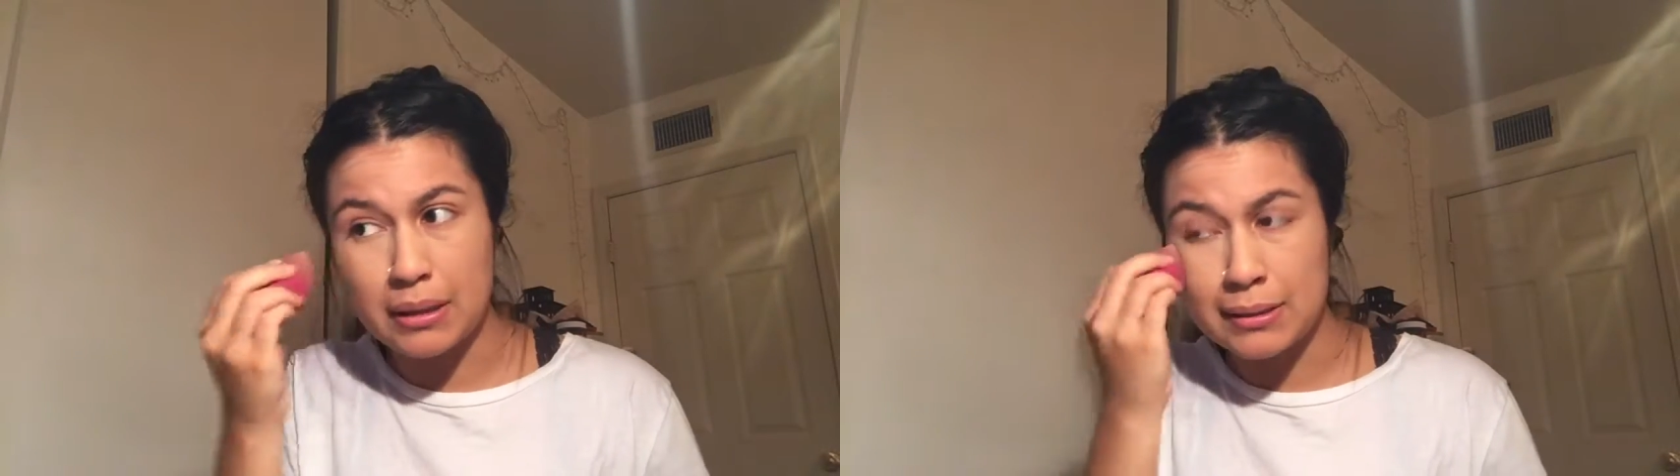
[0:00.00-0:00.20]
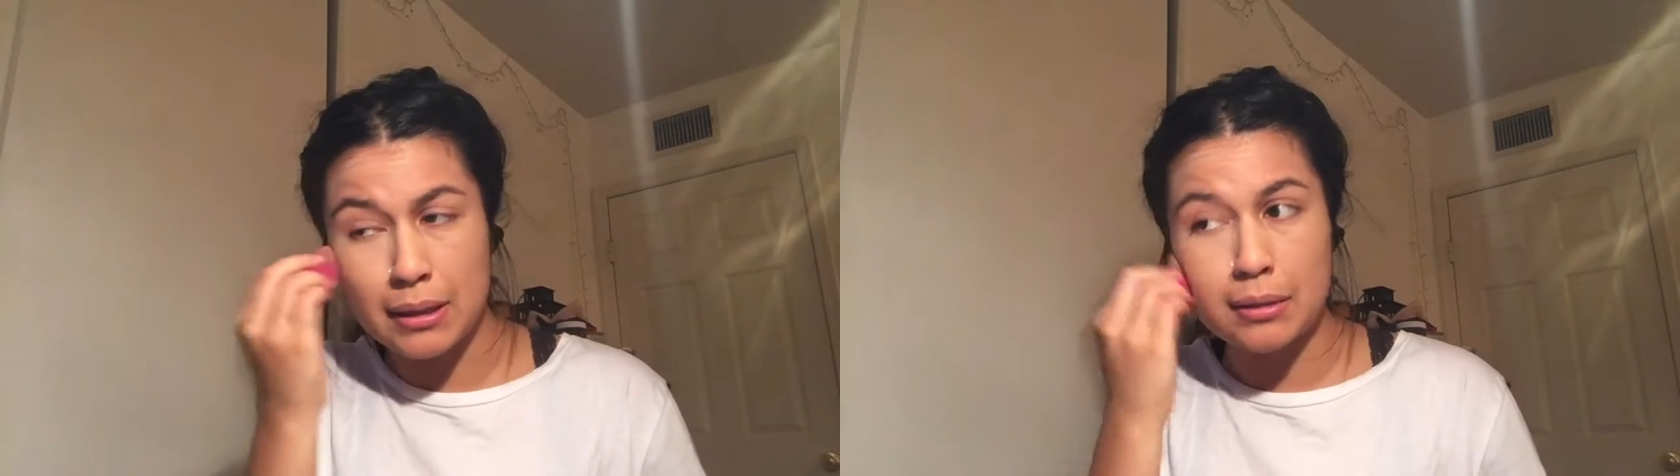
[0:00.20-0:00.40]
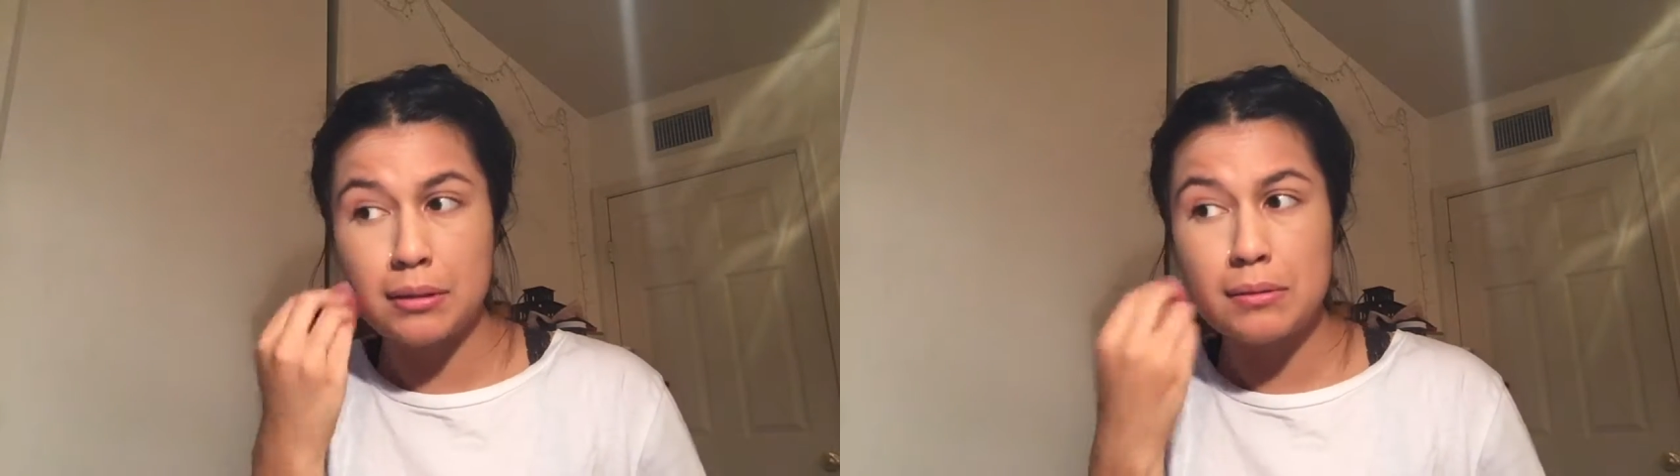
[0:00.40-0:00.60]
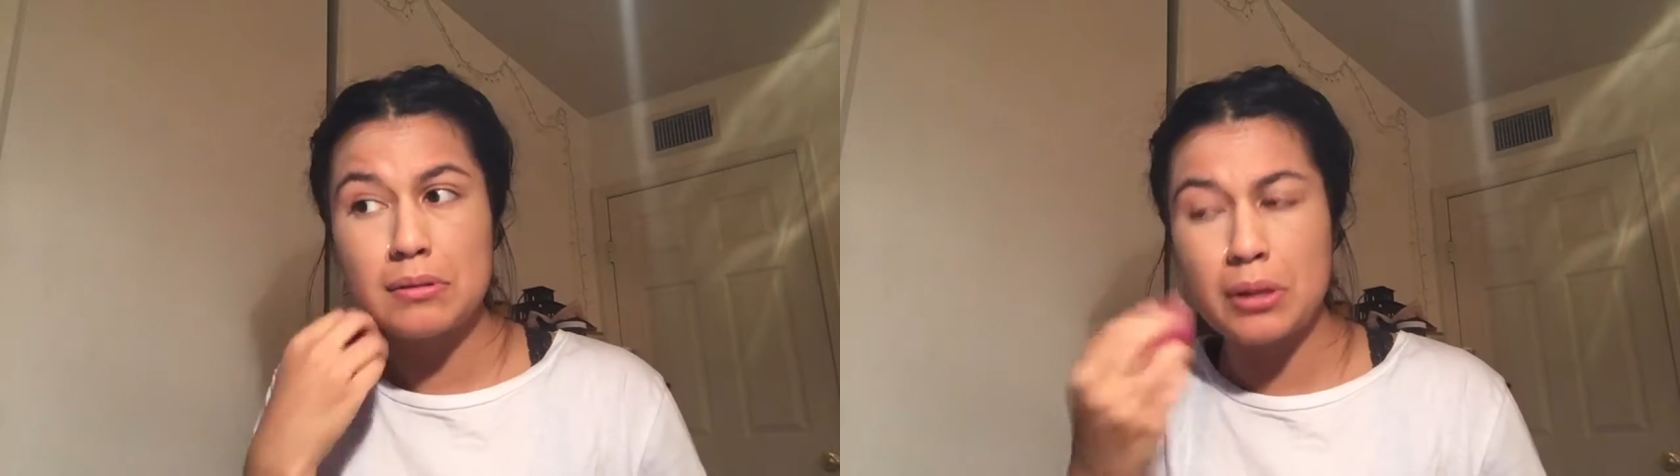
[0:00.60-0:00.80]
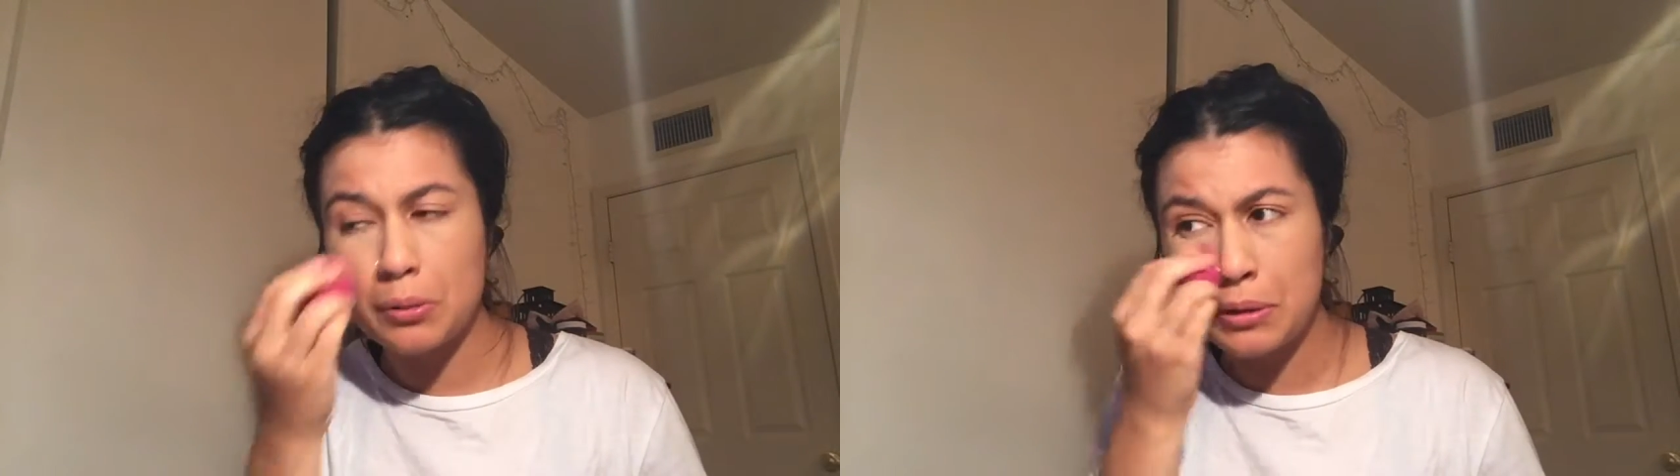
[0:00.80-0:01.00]
skin
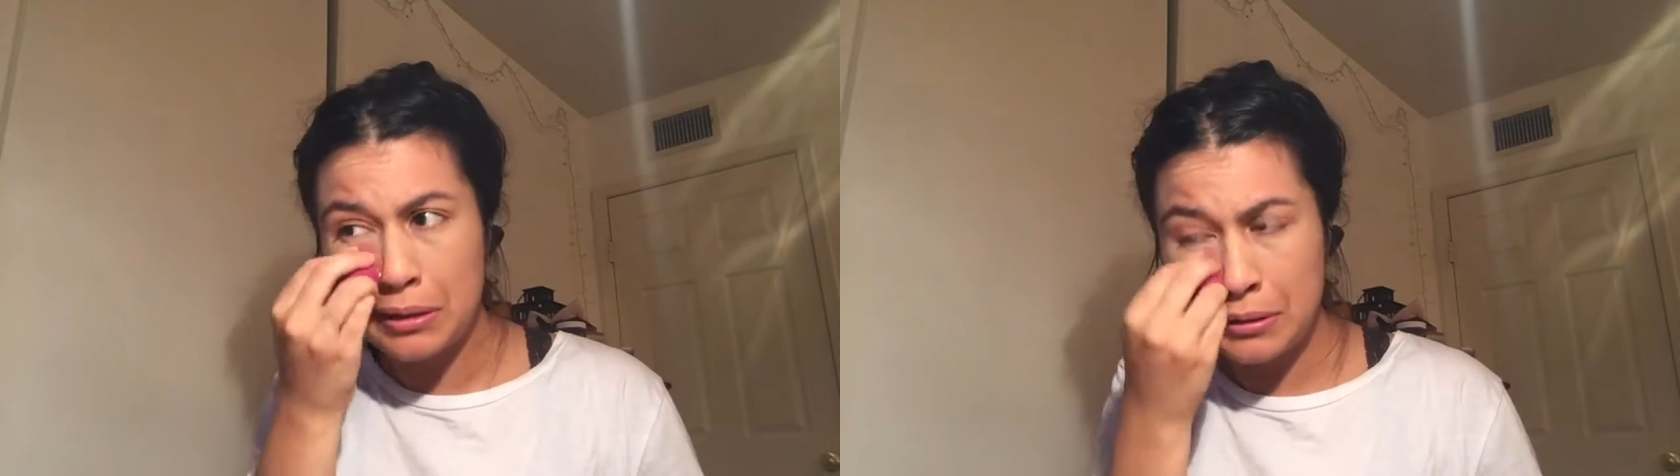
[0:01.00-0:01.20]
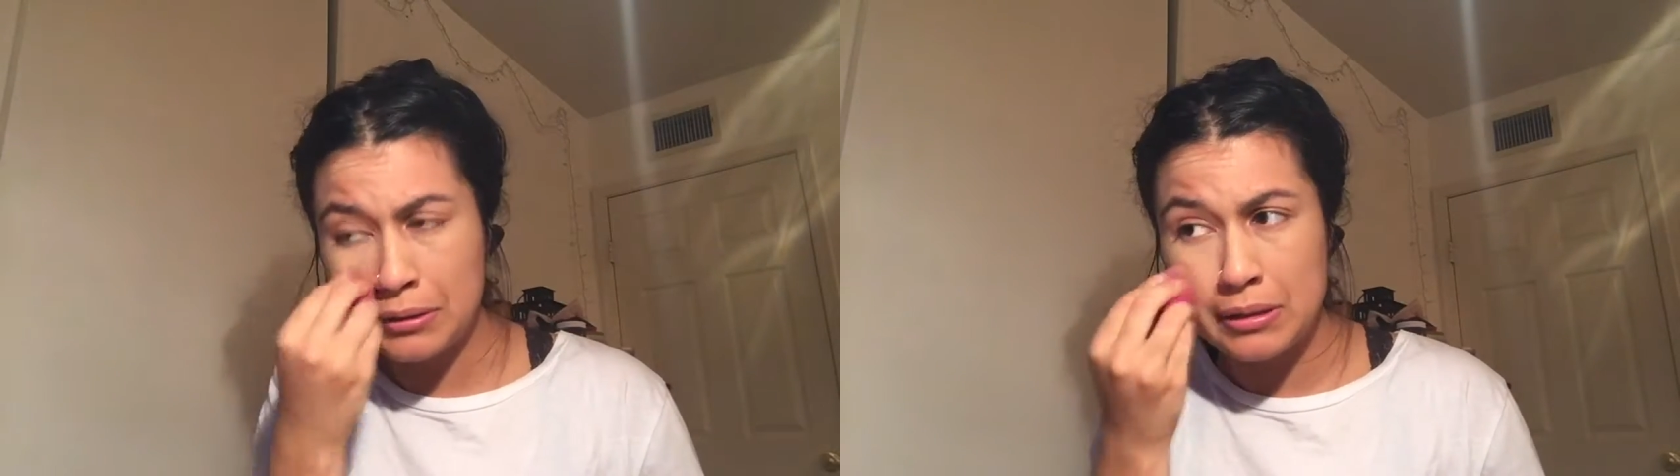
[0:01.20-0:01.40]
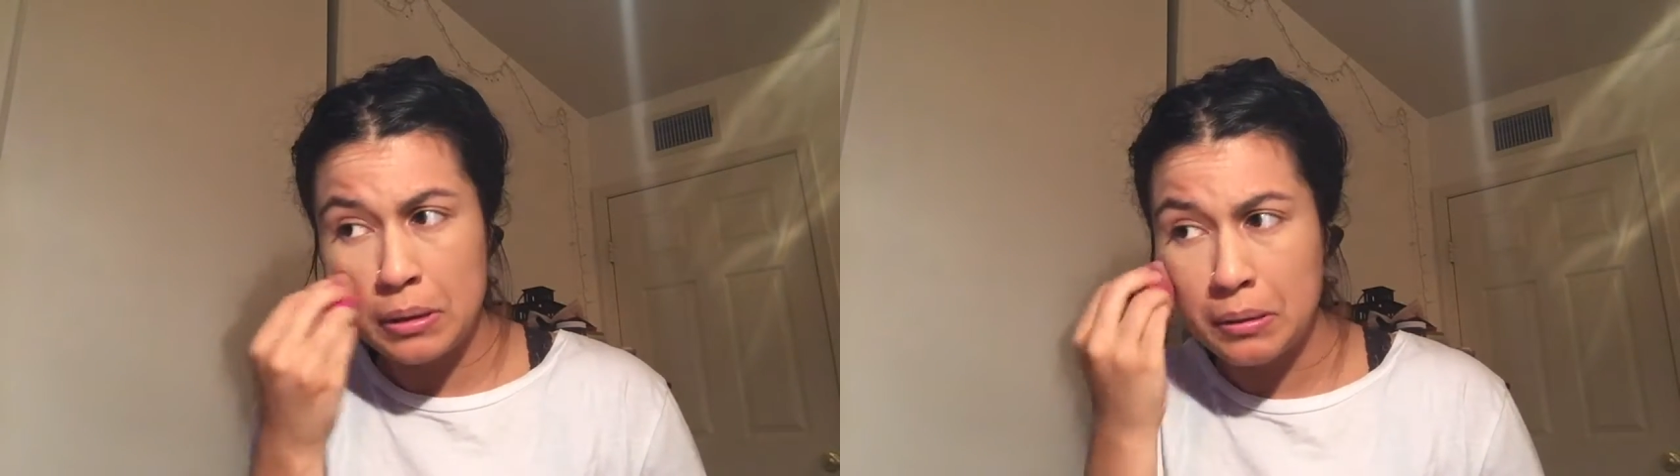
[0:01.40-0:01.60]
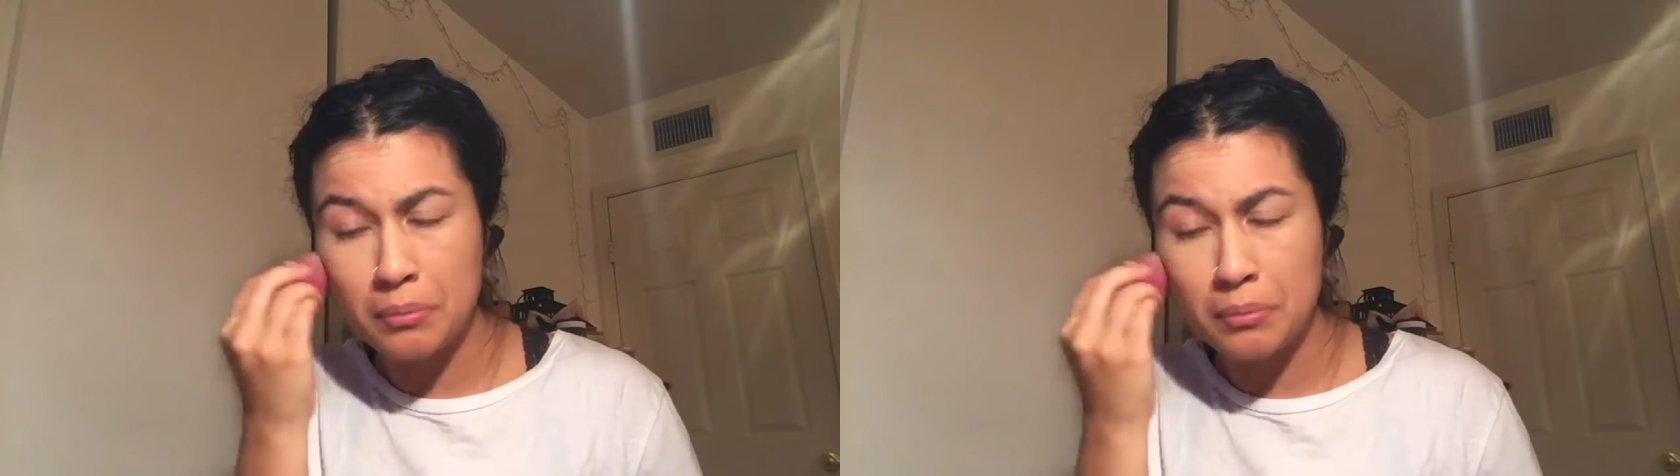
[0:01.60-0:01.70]
tone is,